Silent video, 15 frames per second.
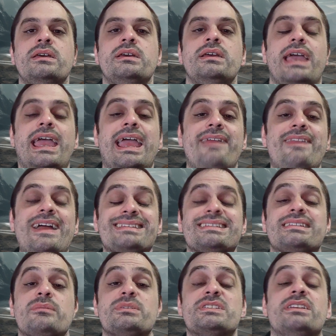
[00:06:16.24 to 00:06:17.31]
And that's the
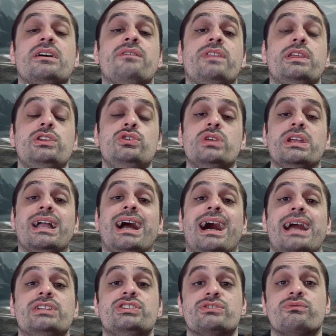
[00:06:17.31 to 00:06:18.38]
type of stuff that you can
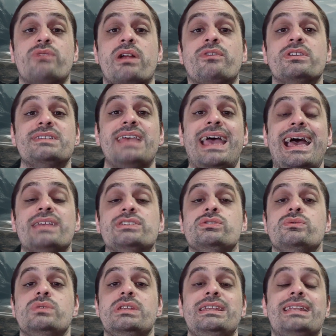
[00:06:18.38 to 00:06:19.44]
kind of just reference as you
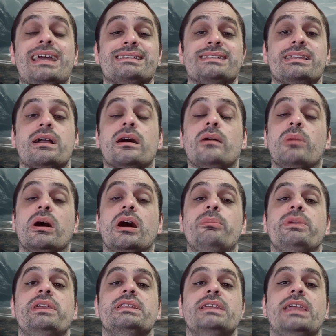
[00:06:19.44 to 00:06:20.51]
need as they come up
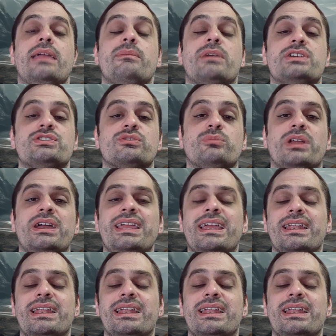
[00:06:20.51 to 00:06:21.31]
in the game as you're playing.